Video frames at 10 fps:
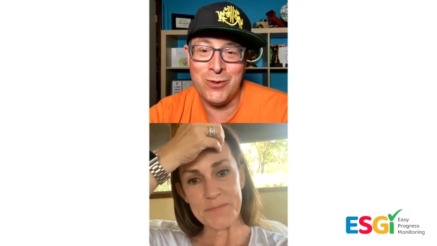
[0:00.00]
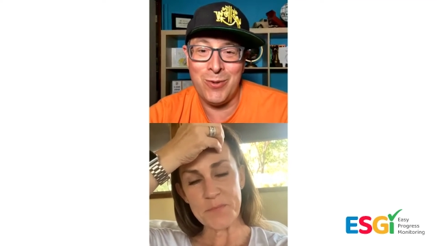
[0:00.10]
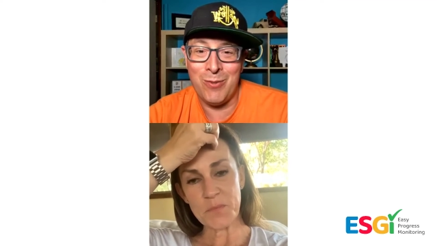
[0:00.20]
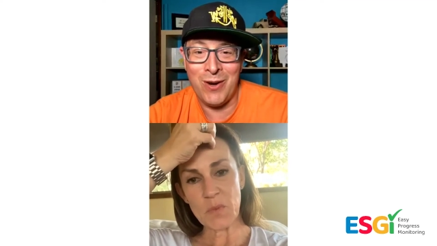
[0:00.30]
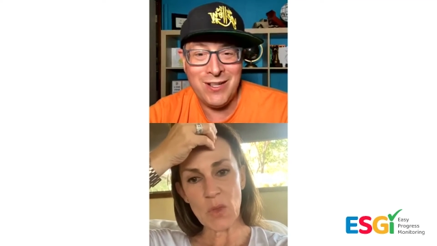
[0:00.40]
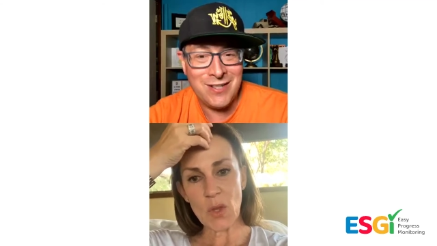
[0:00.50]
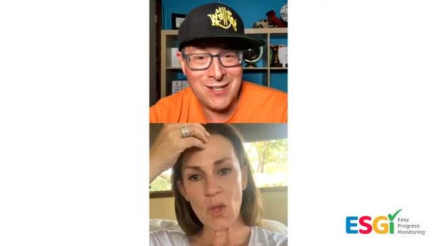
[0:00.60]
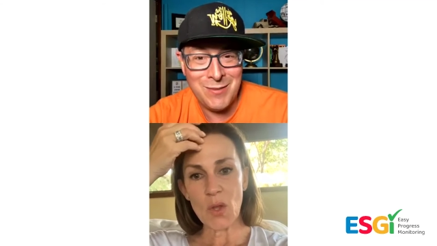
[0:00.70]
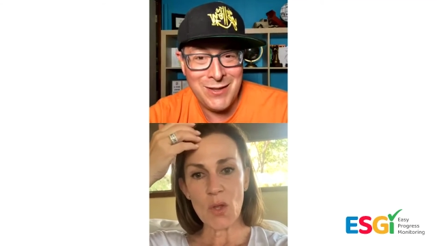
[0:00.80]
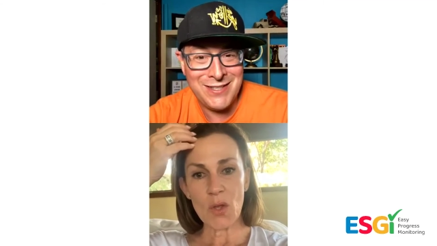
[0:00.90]
Speaker 1: want to talk
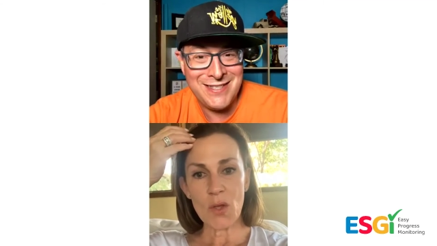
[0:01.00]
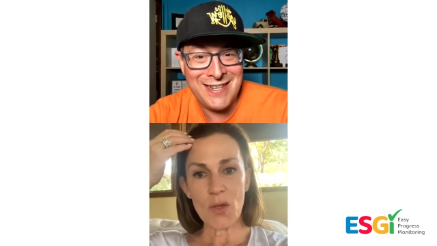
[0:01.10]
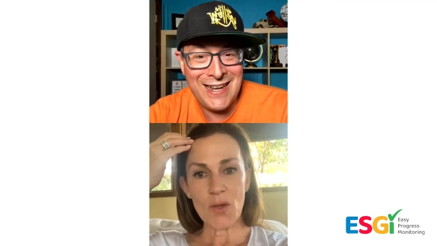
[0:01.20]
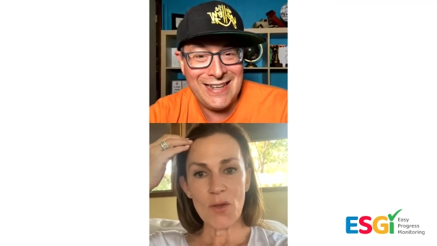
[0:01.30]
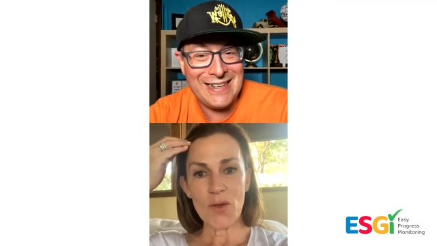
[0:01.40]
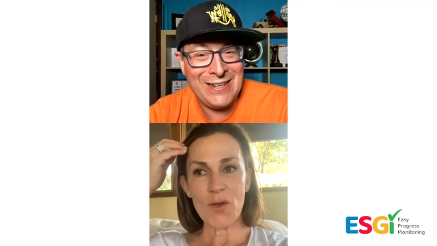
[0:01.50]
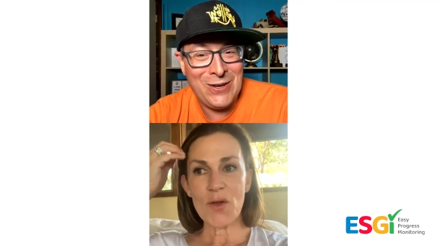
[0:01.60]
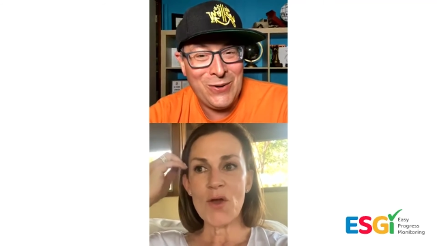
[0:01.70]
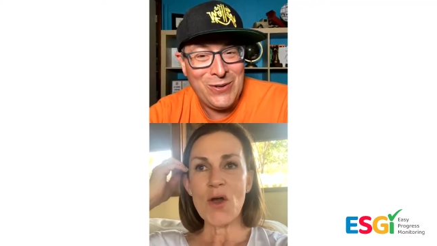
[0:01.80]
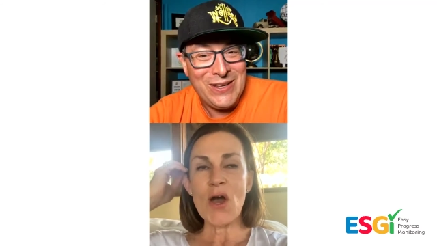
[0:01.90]
about this tonight? I
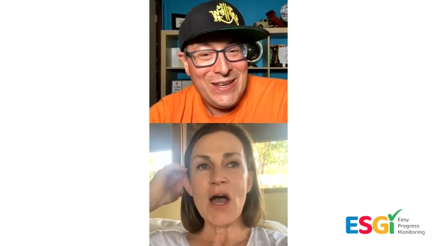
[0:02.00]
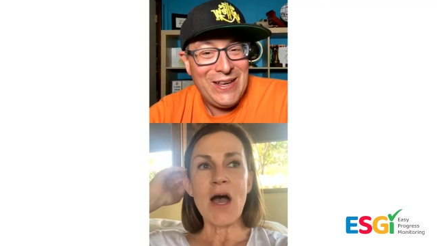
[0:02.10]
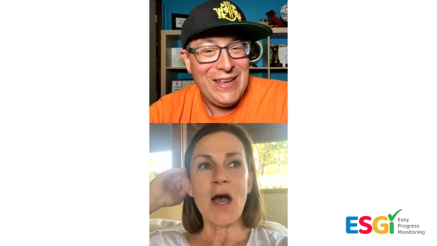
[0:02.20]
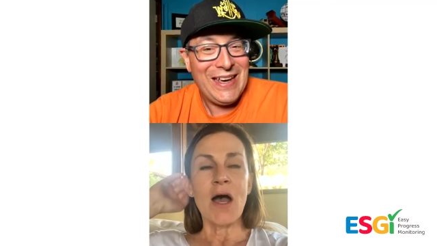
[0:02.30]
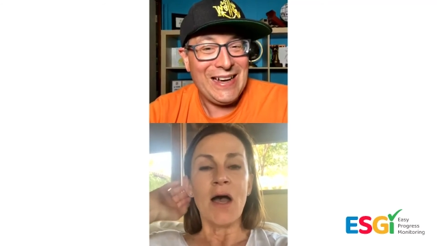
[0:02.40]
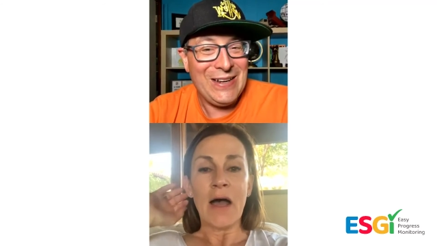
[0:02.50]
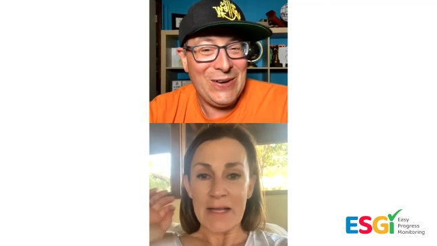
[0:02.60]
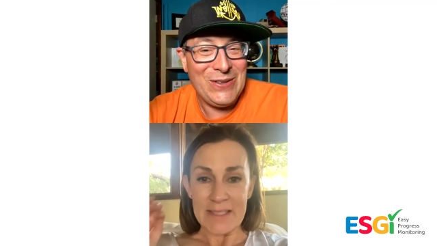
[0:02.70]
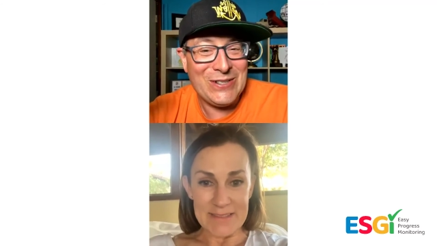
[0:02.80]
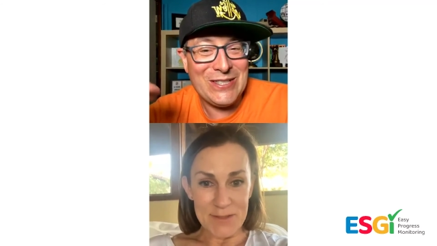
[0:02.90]
know, I know
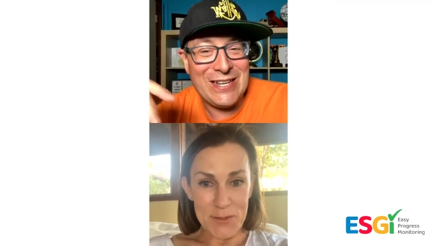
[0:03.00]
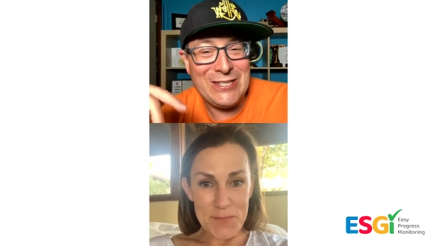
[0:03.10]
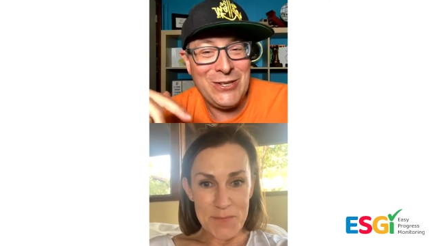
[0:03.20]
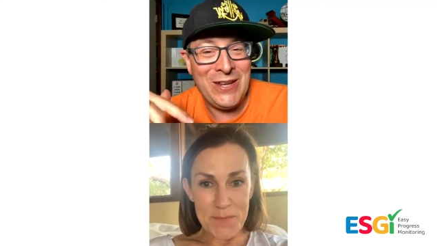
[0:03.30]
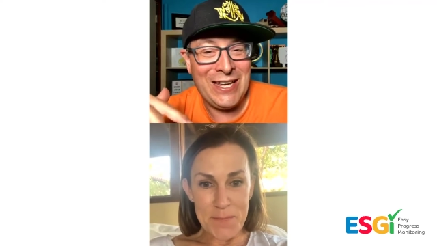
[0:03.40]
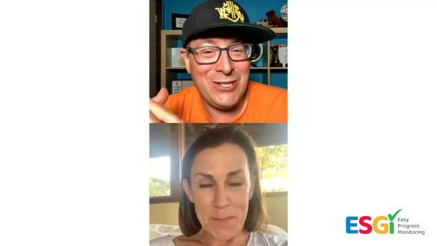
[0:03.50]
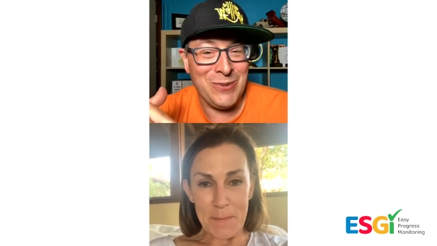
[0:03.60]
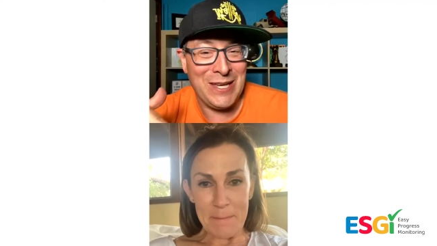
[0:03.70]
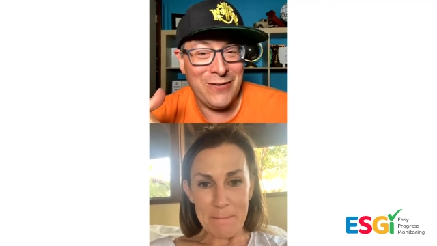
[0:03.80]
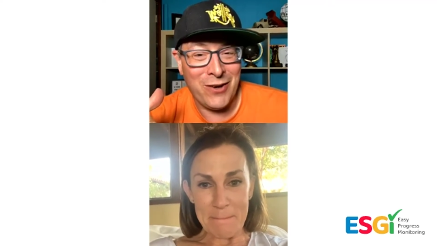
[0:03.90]
there's like two days. Should we
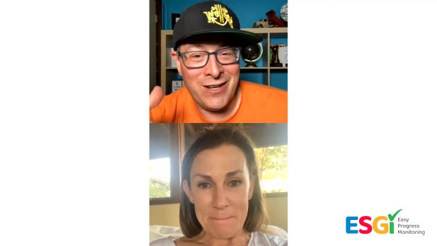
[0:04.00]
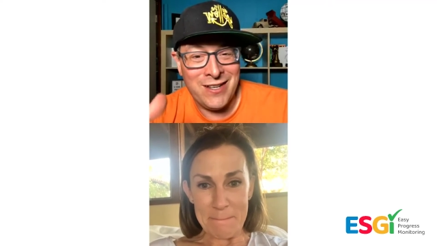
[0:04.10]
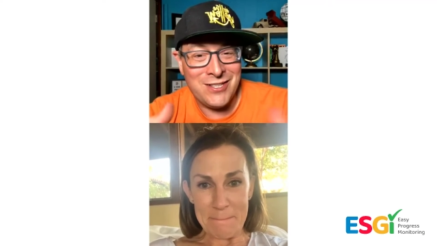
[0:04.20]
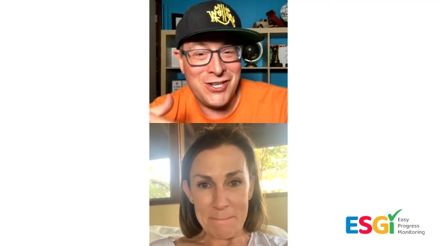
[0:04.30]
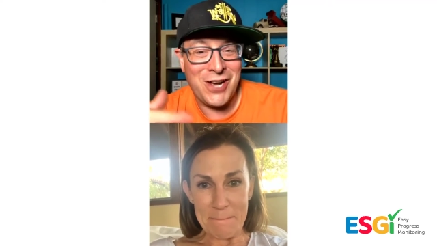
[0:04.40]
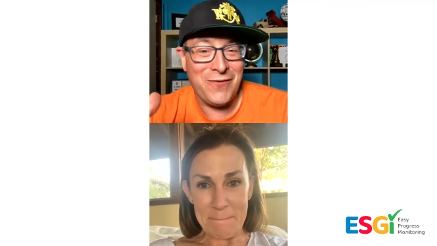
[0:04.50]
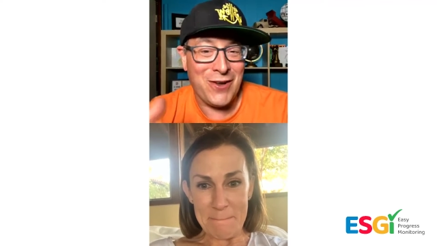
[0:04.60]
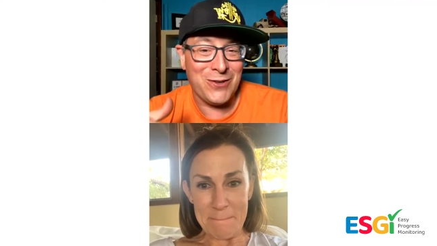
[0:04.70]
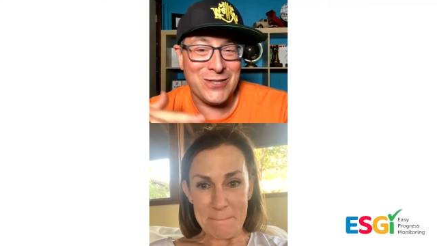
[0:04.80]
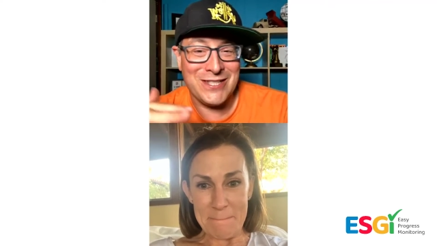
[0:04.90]
give our ESGI
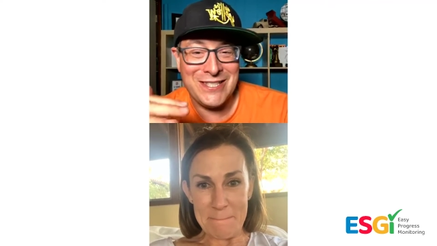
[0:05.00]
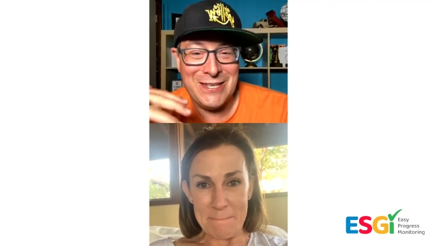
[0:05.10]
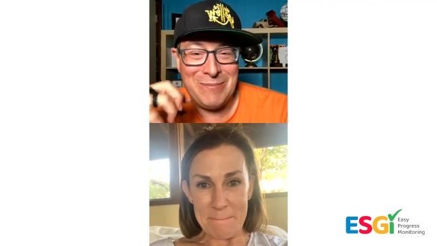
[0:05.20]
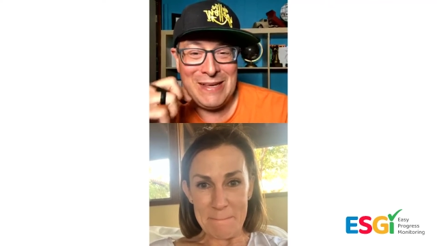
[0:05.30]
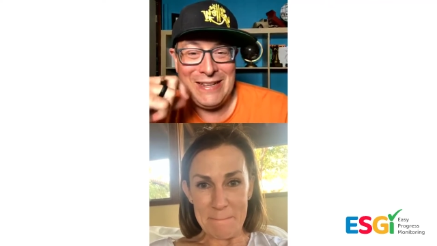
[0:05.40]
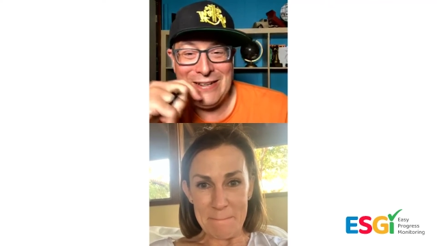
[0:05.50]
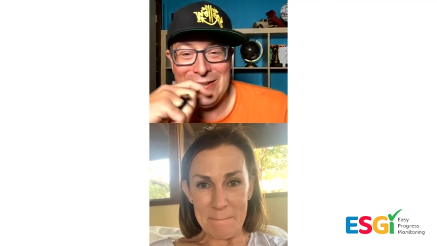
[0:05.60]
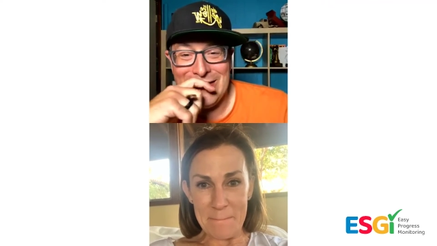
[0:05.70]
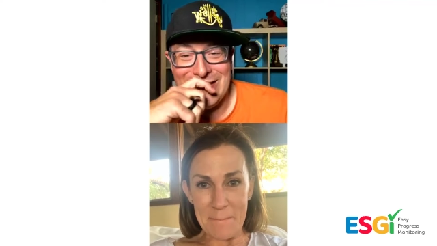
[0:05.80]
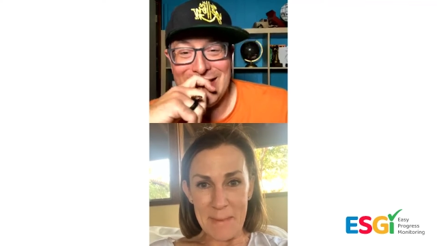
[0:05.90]
followers a sneak peek here?
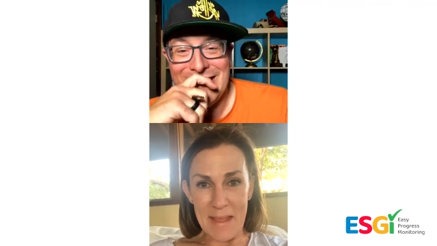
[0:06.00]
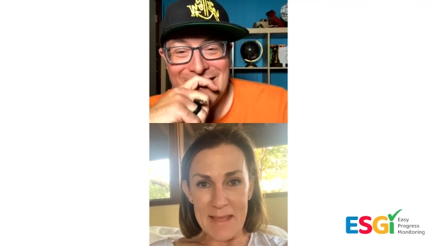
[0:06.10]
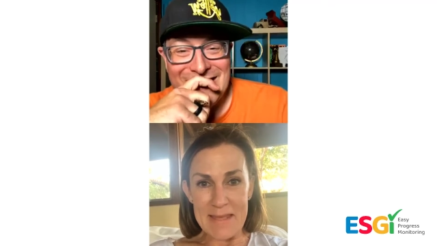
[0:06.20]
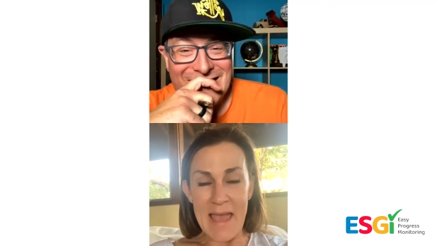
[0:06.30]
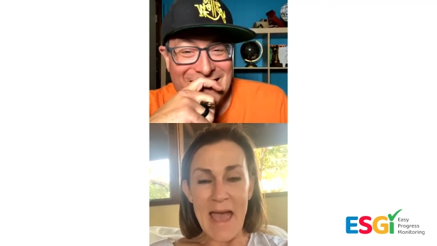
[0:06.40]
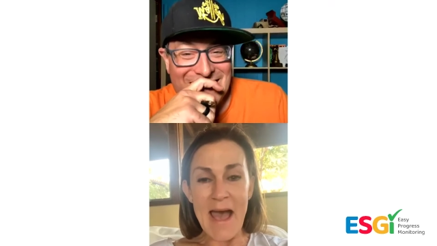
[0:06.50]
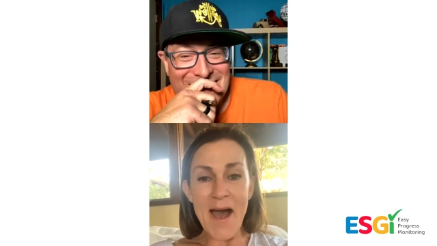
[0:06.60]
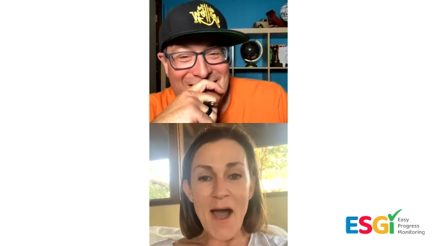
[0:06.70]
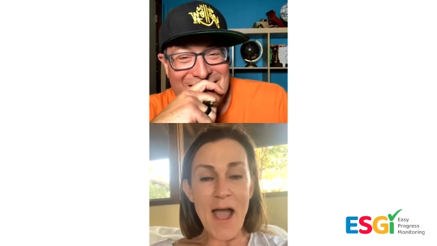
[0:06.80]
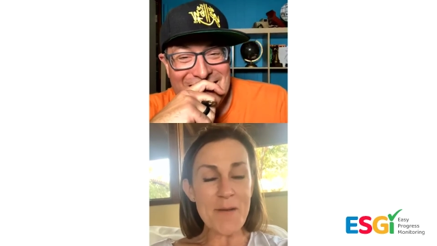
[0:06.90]
Speaker 2: Yeah,
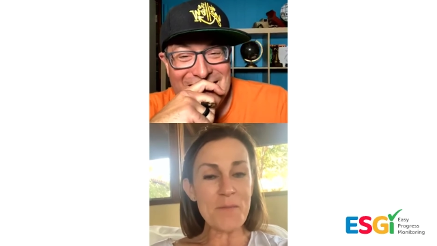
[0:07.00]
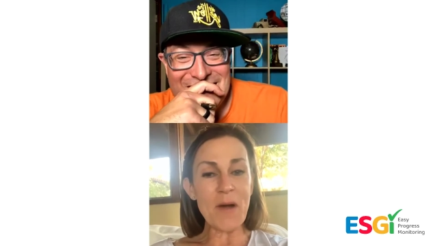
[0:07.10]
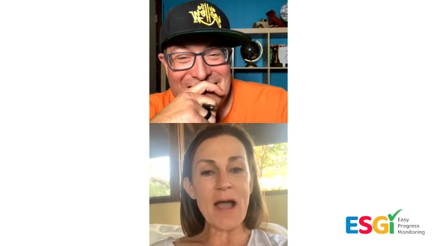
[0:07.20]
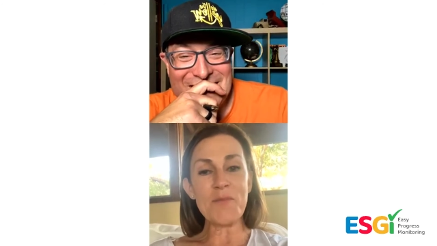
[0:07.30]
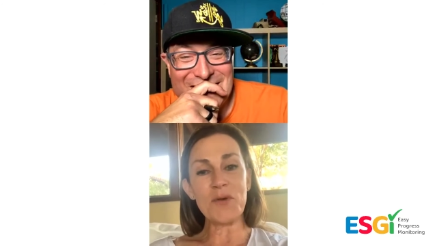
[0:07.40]
I'm, I'm really